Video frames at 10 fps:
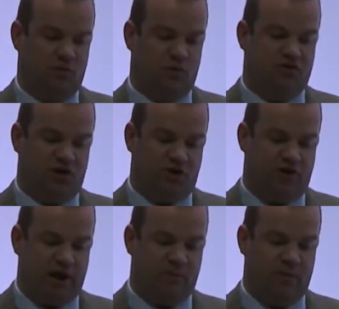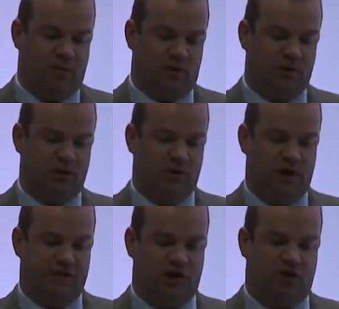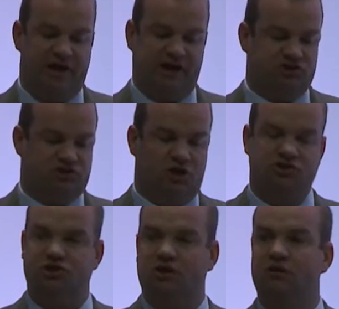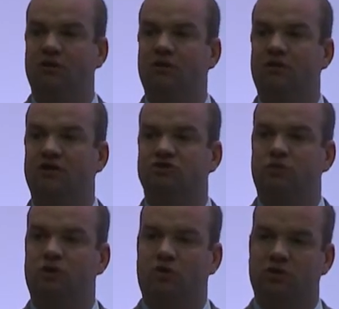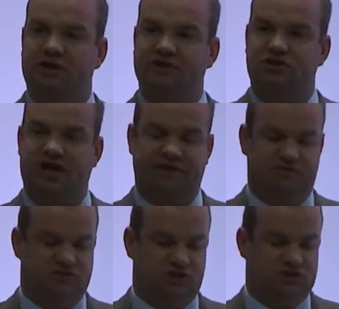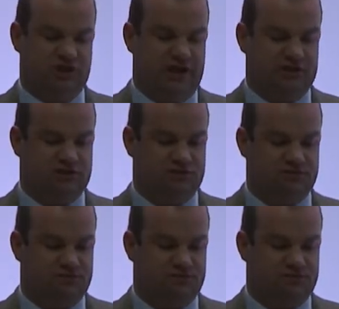With the correct people and the correct structure, this will only drive success.